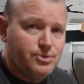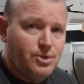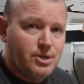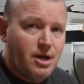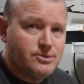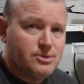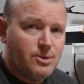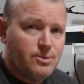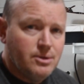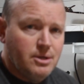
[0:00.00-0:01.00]
you can
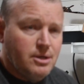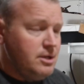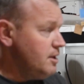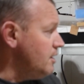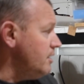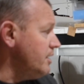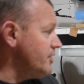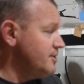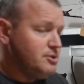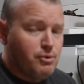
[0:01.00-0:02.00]
also
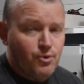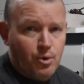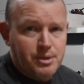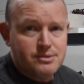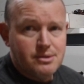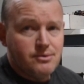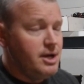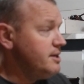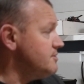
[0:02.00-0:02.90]
increase the performance, right?